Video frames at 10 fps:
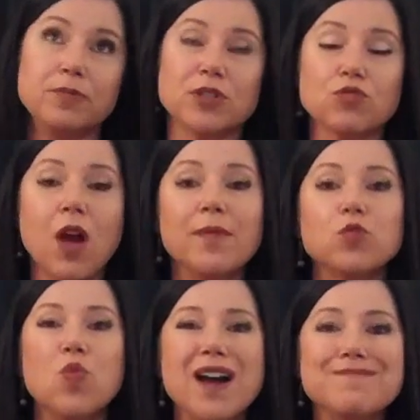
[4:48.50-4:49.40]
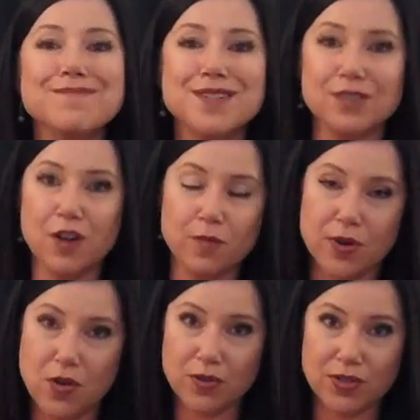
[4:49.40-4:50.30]
prescribe 1 mil of
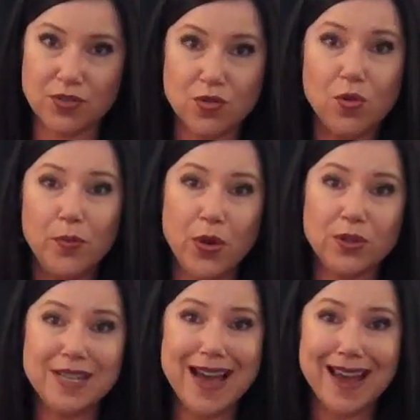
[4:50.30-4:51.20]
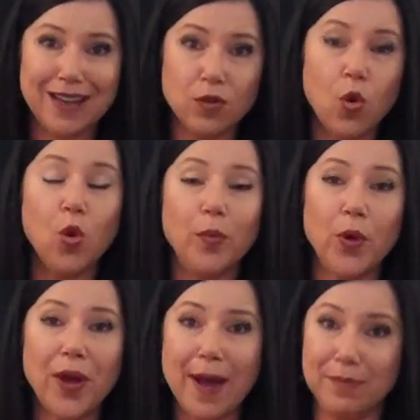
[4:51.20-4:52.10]
minoxidil per day or
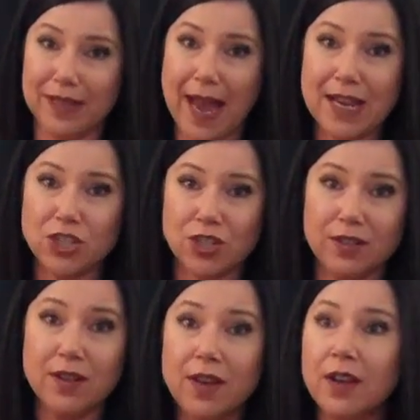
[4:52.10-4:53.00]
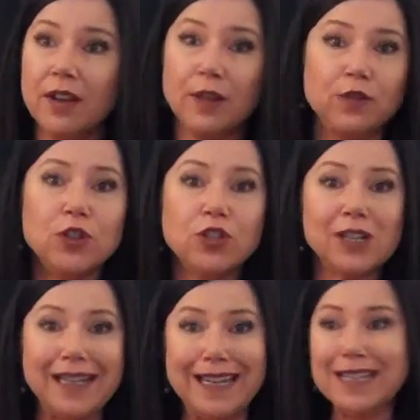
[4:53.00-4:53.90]
per application. If you
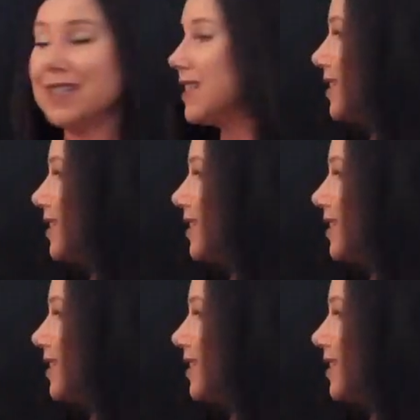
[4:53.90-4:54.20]
clean the